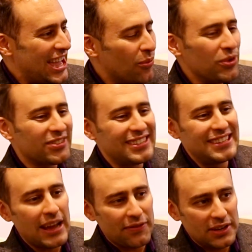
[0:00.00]
It was
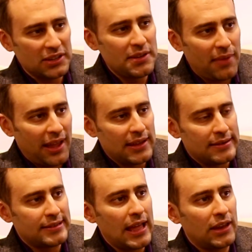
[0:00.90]
definitely my
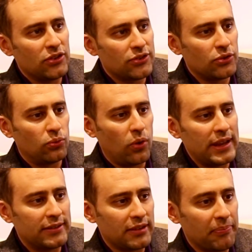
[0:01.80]
intent to
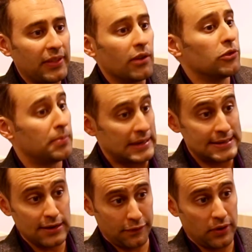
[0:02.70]
write something that was a
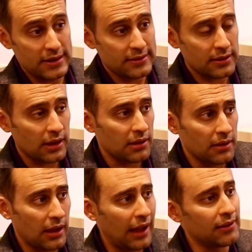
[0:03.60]
bit different.
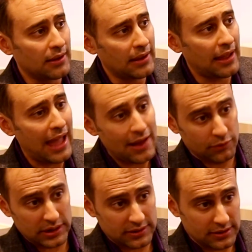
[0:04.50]
I
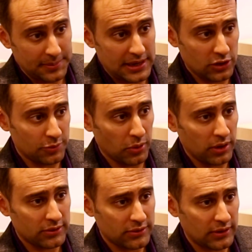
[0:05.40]
have written some kids'
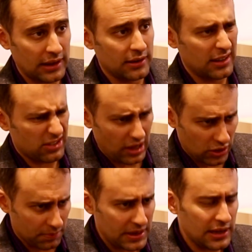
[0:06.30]
books and
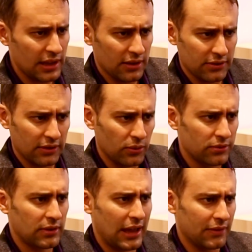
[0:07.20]
encyclopedias and
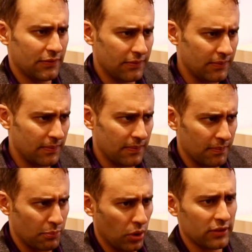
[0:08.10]
those kind of
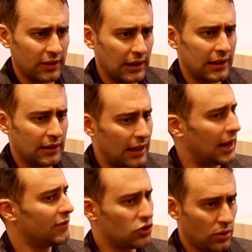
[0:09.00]
books, and
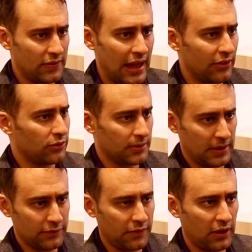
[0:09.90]
I've enjoyed that. Those have
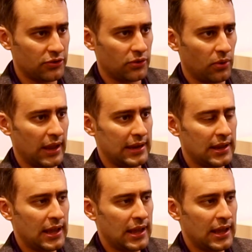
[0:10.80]
been fun to write.